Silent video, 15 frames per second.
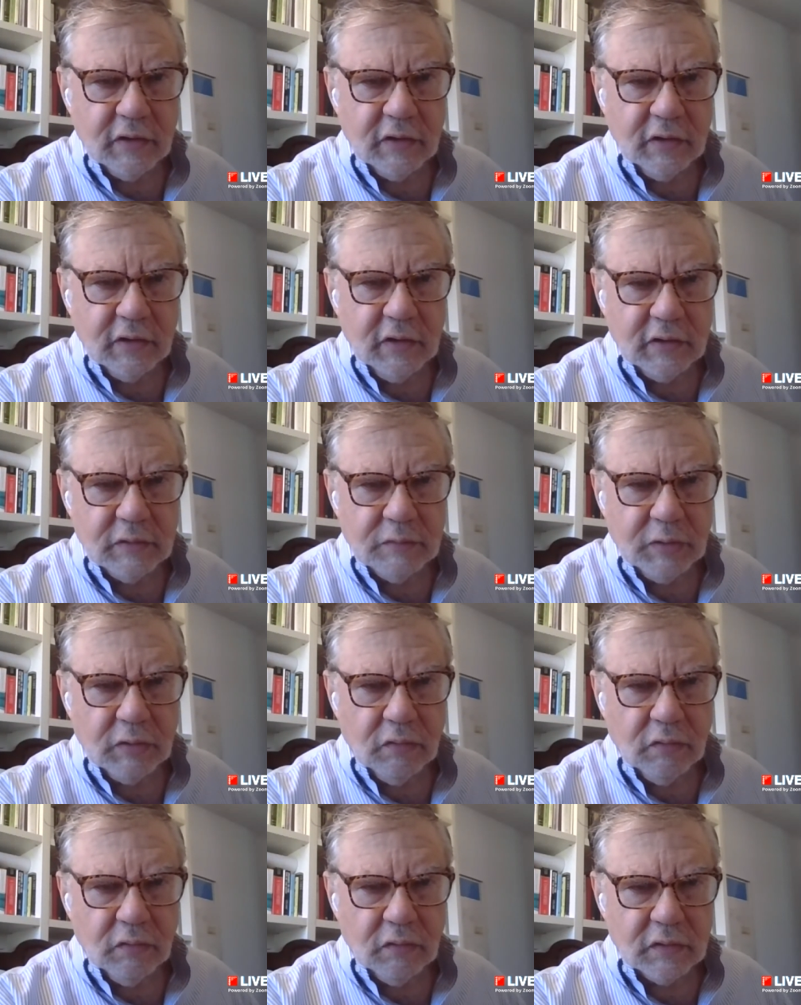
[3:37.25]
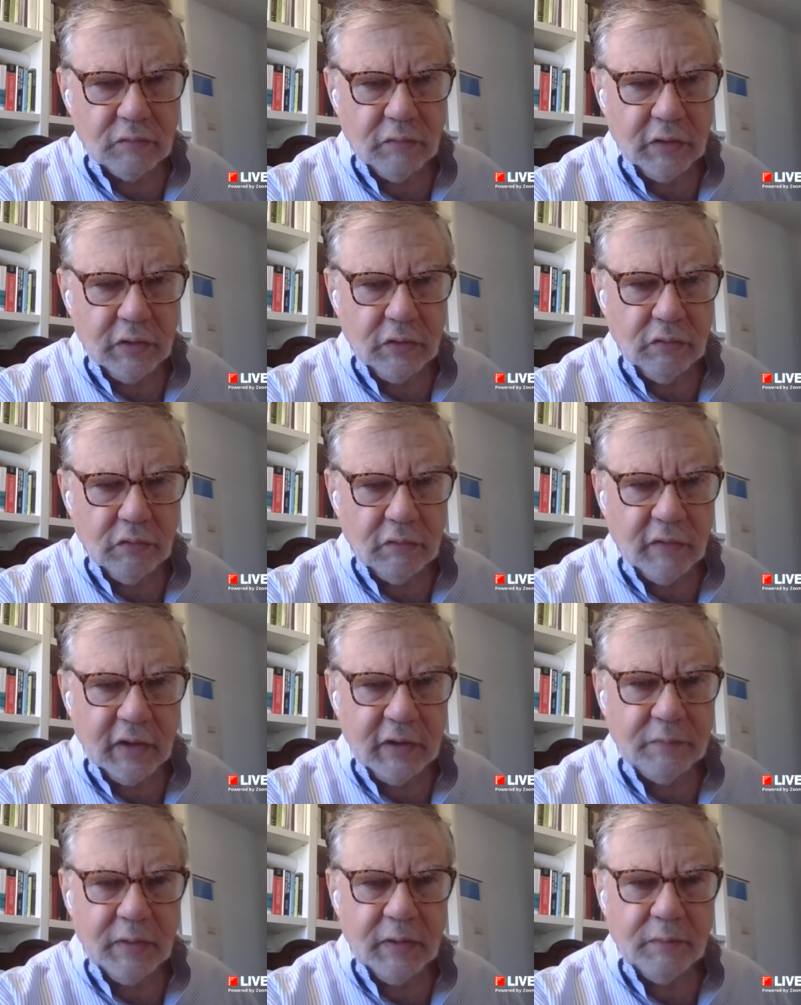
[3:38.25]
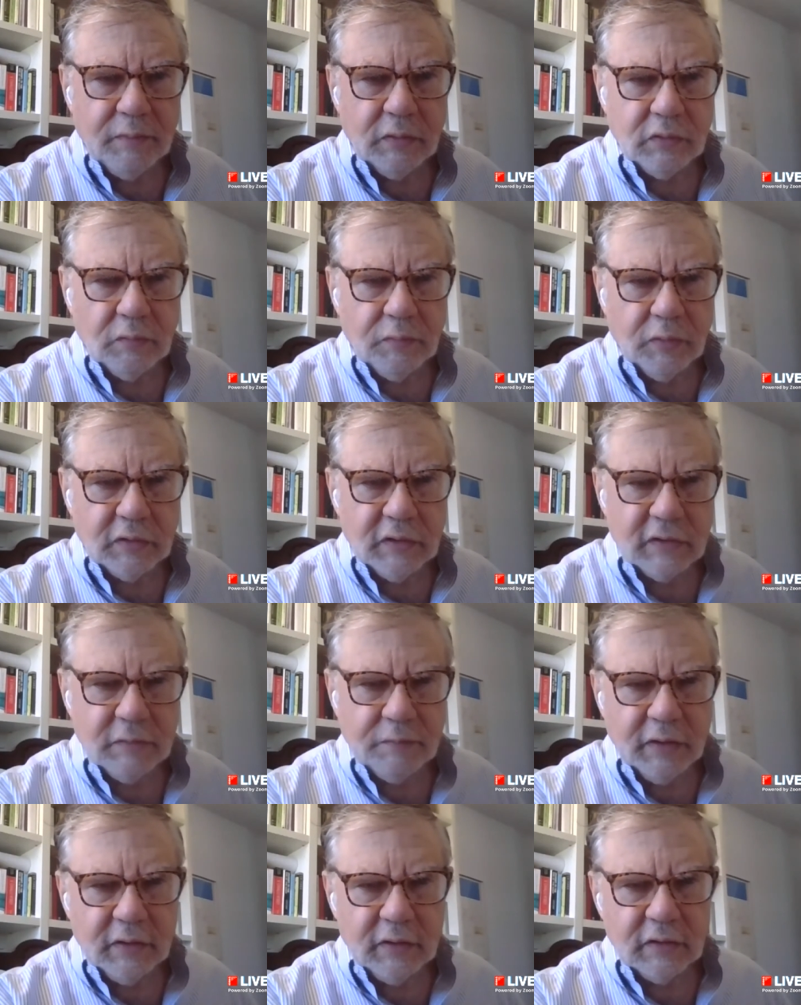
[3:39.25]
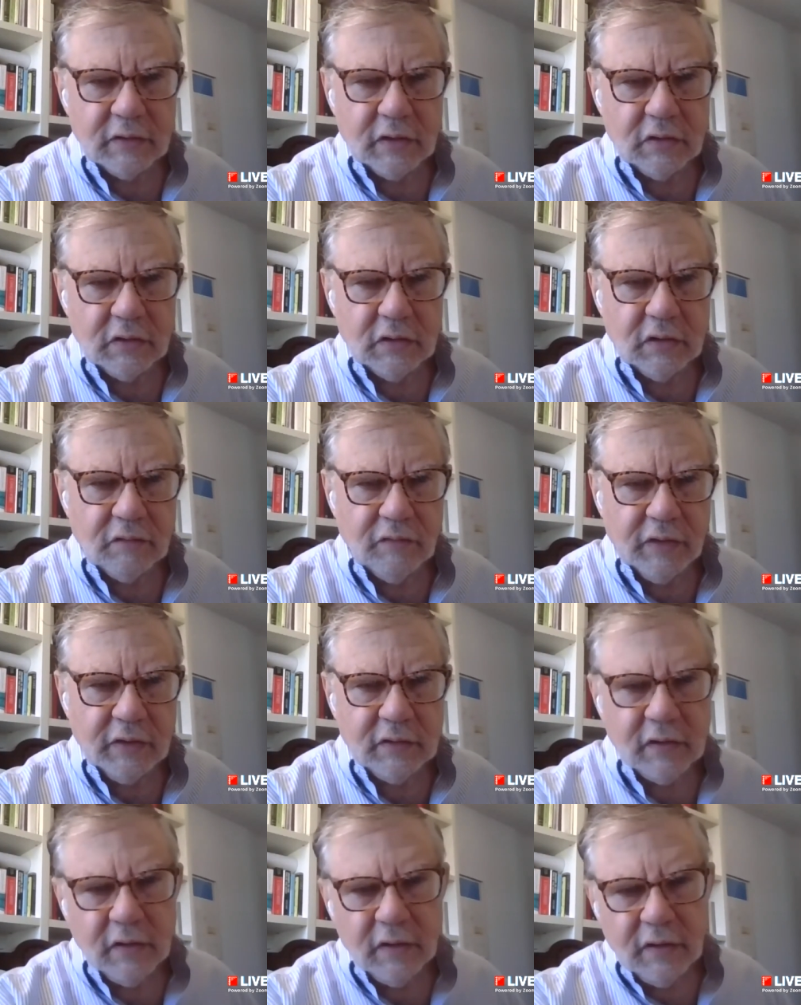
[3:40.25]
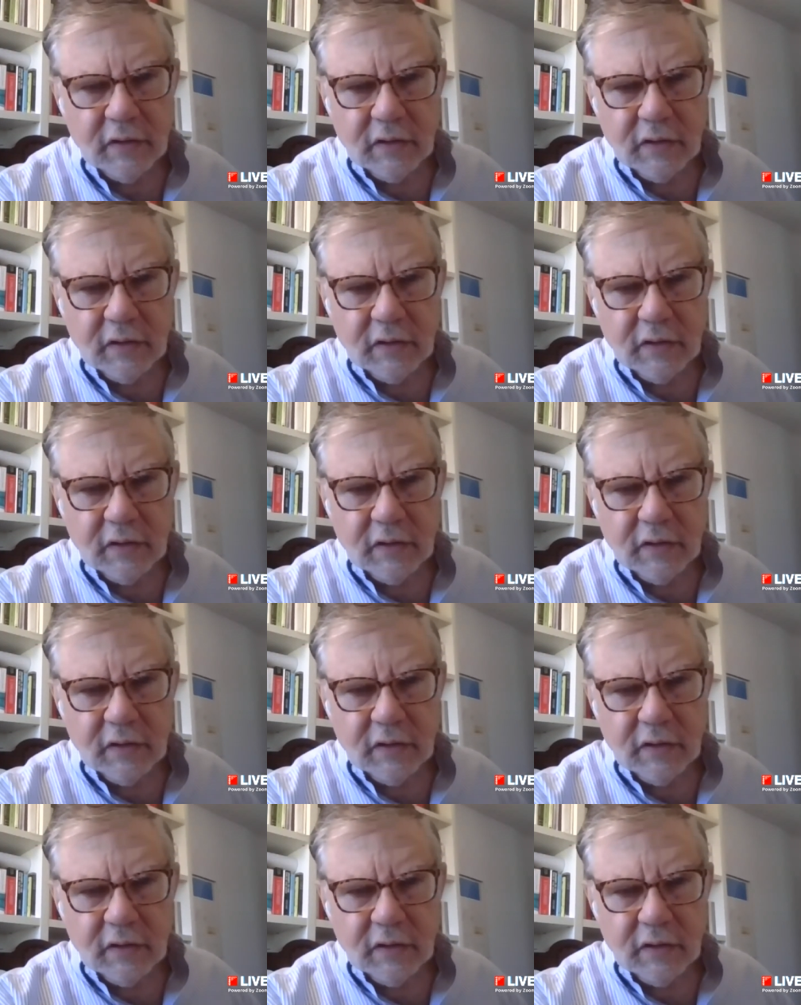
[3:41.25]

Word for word: thing is because when you invite people to participate in such an event,